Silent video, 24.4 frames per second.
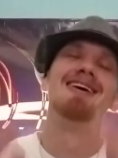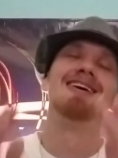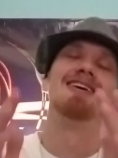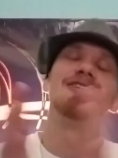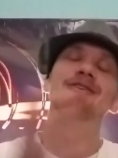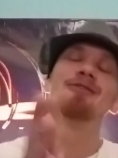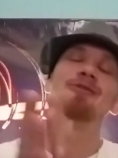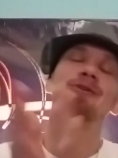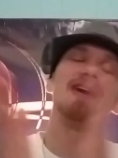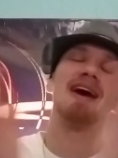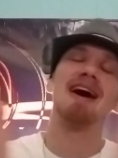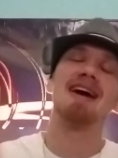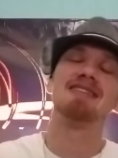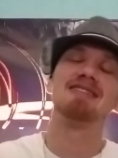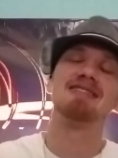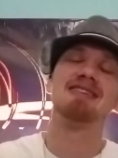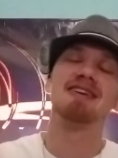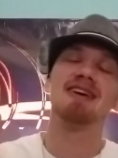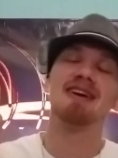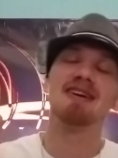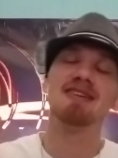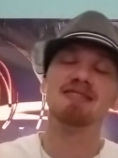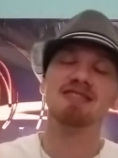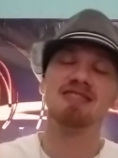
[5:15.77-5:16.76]
You cats and
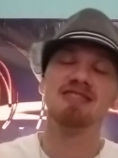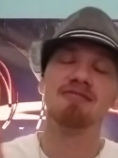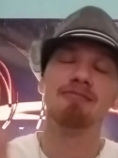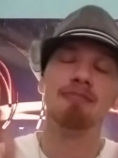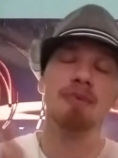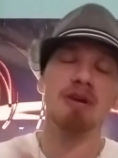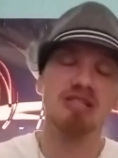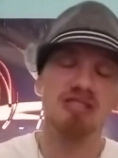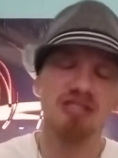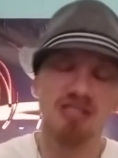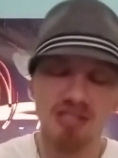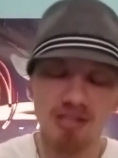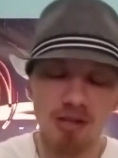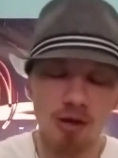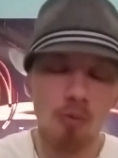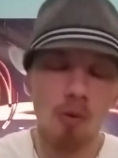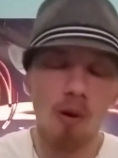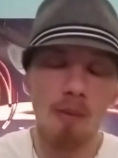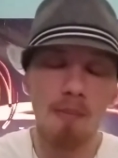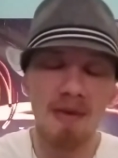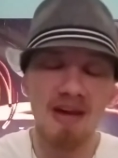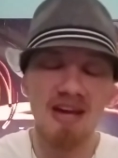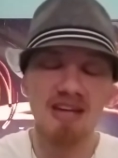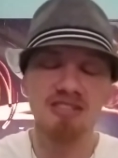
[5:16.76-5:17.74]
kittens have been so
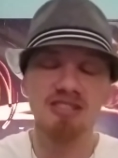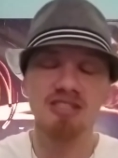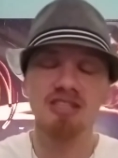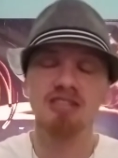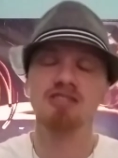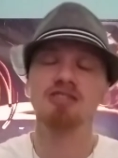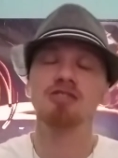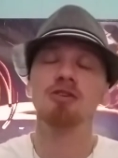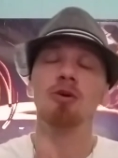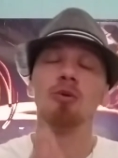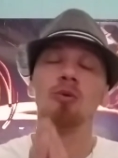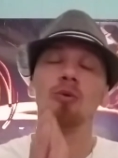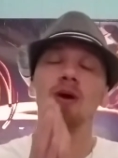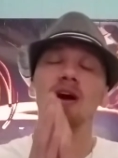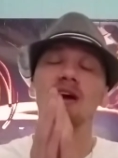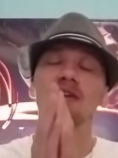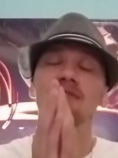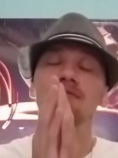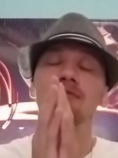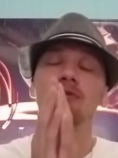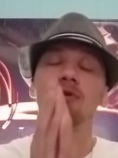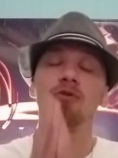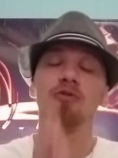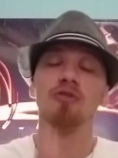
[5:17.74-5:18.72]
amazing, so
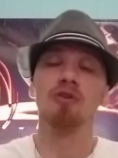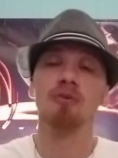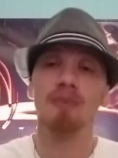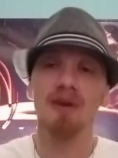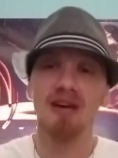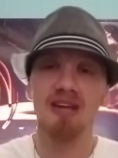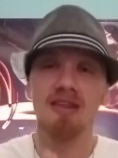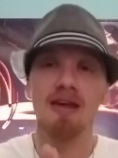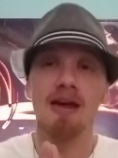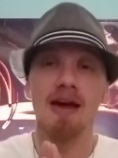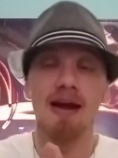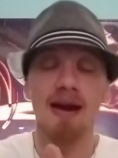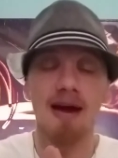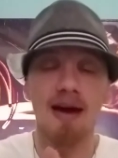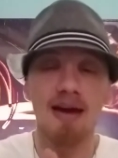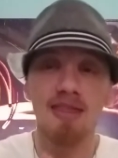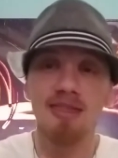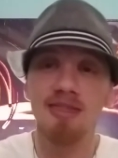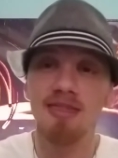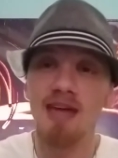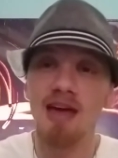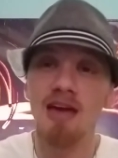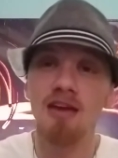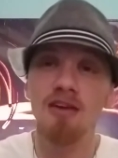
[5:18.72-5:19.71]
grateful to me, and I
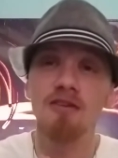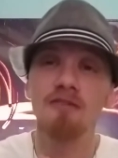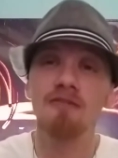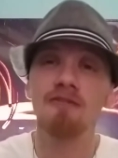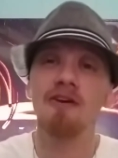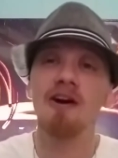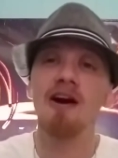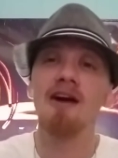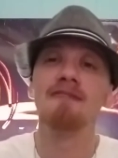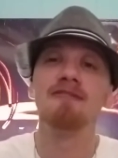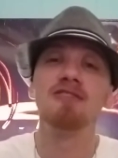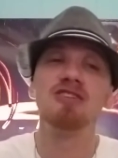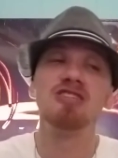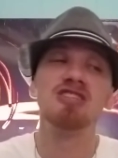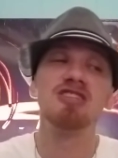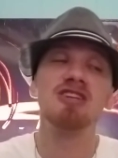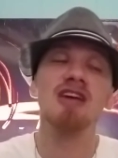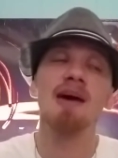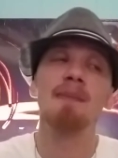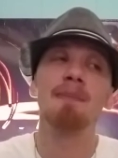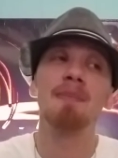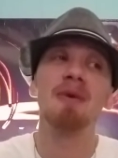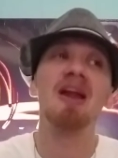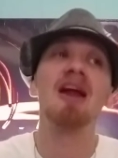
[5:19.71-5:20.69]
thank you for every
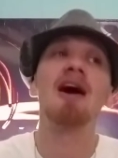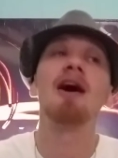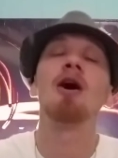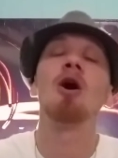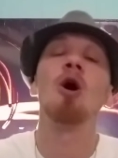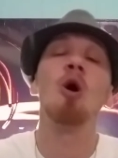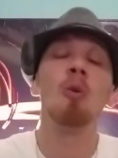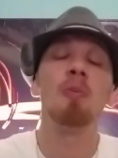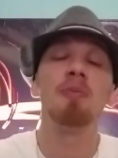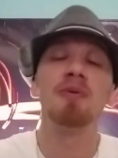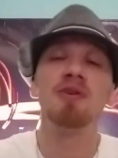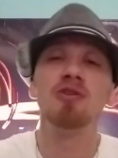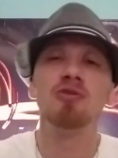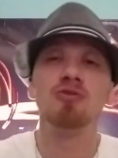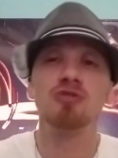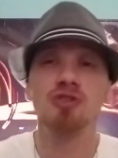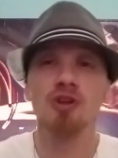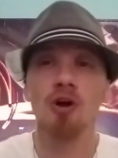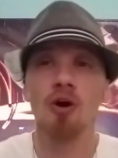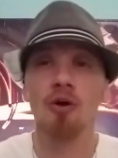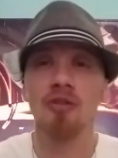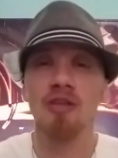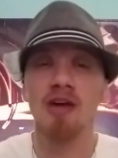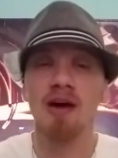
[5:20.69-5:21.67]
step, and I hope you
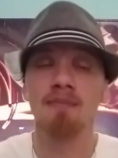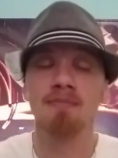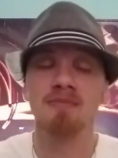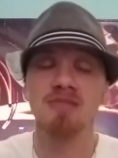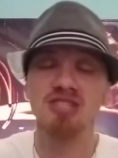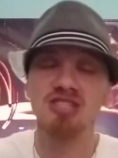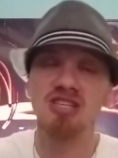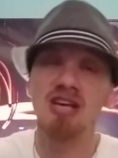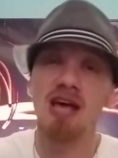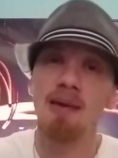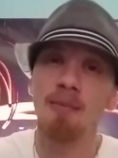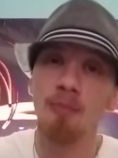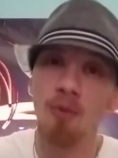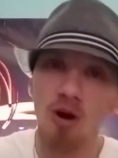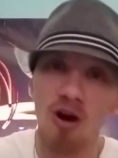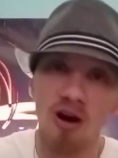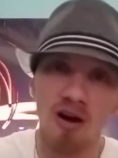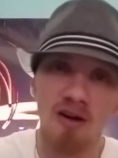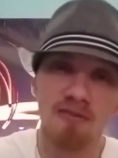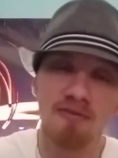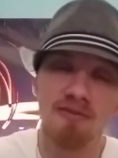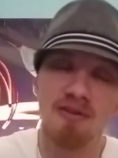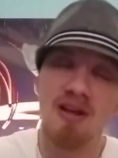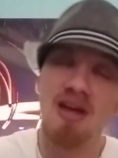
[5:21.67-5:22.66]
show them the same
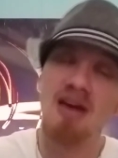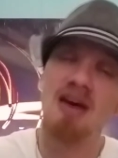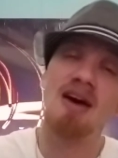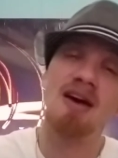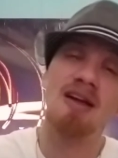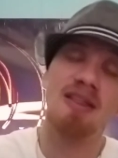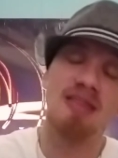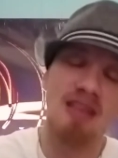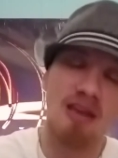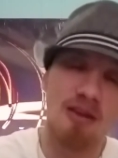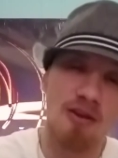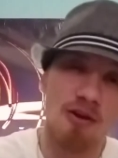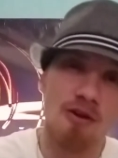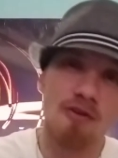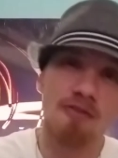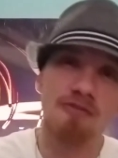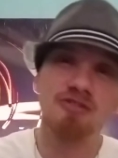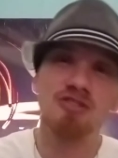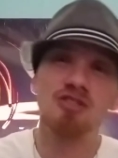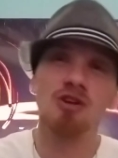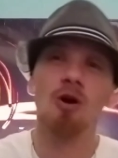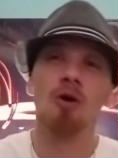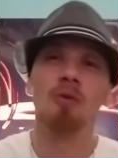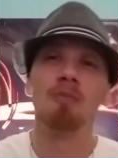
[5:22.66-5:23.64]
love that you have
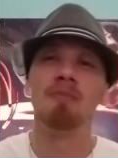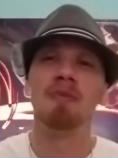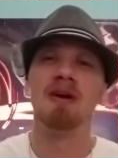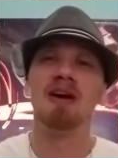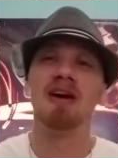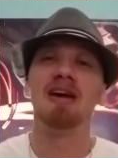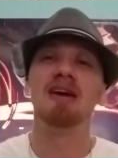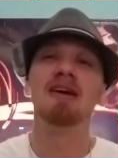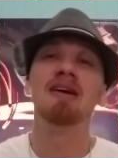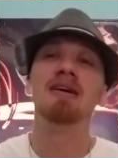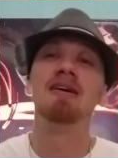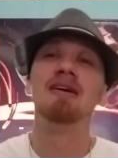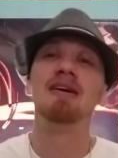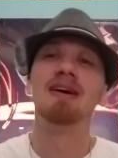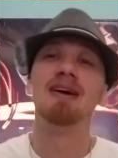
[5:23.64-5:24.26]
shown me.